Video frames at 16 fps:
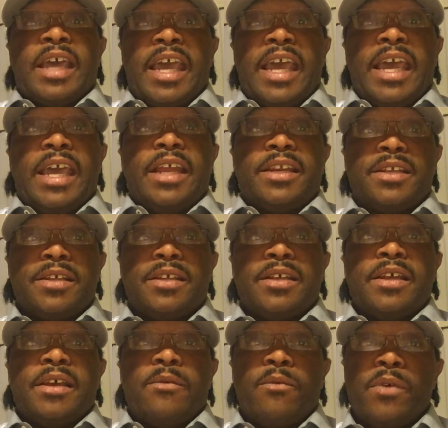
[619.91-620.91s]
And
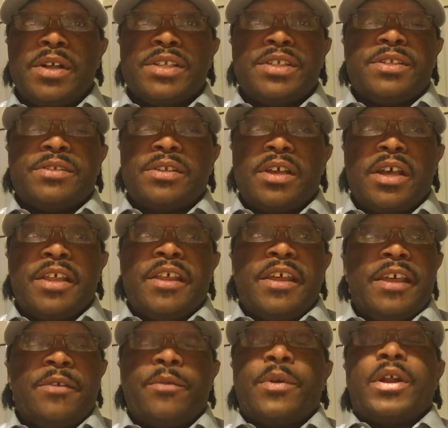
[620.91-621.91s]

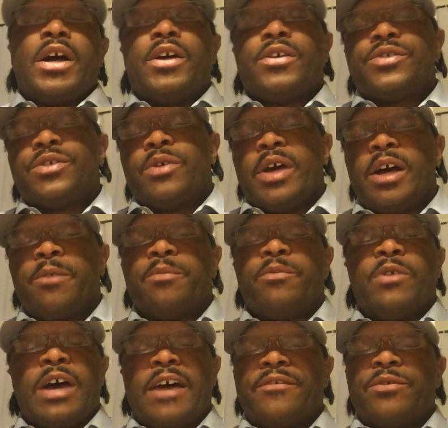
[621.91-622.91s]
it would also
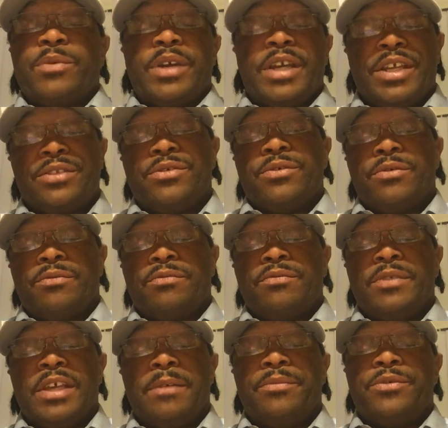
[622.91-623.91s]
help after we get through
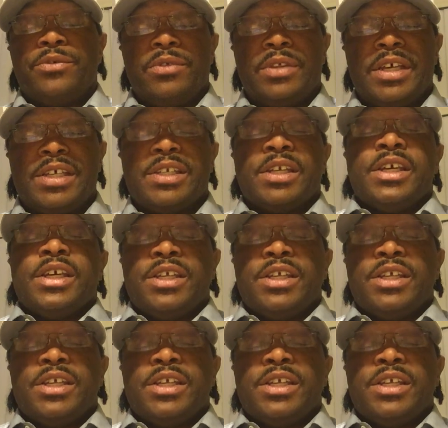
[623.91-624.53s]
this